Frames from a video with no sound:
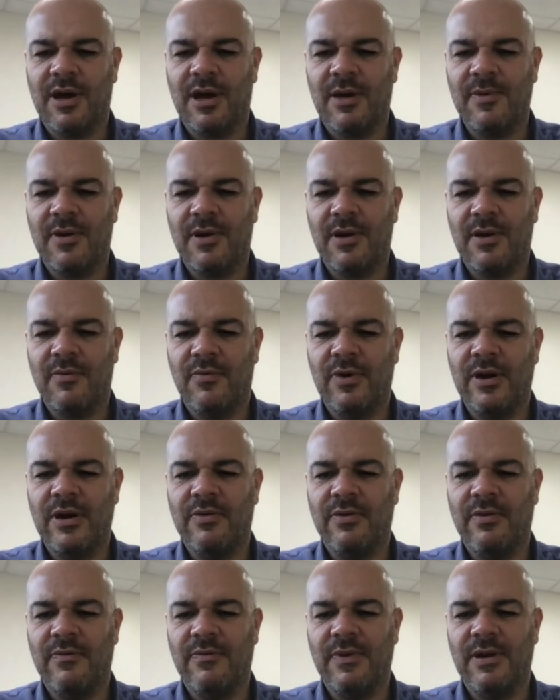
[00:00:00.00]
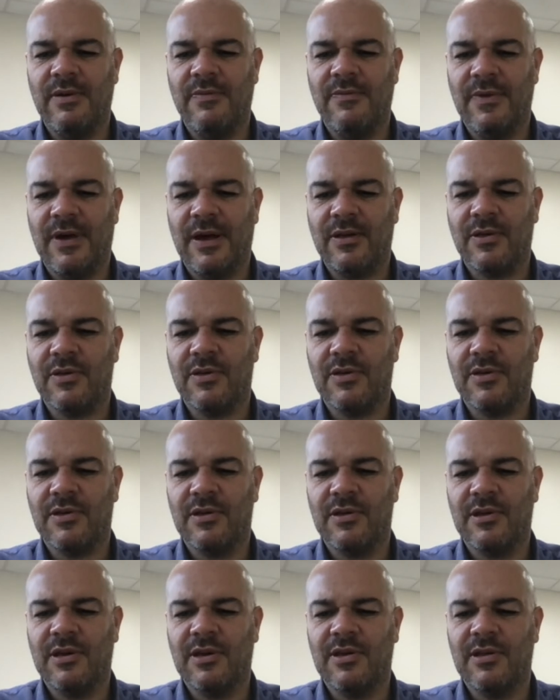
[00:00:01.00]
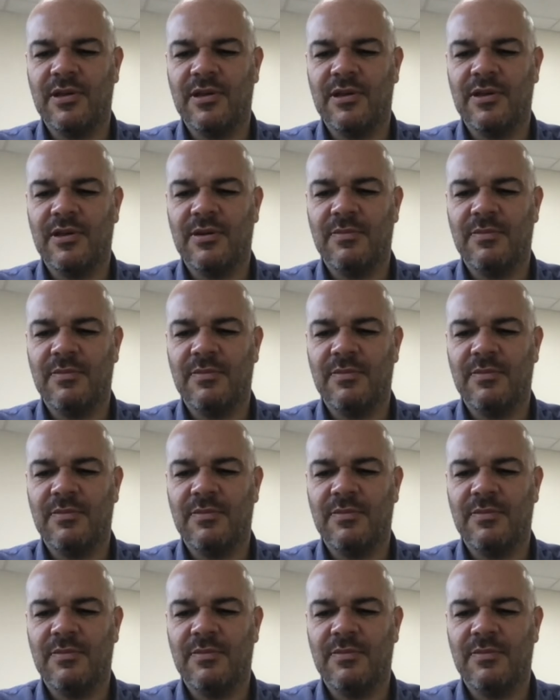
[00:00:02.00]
I'm a reader in infectious diseases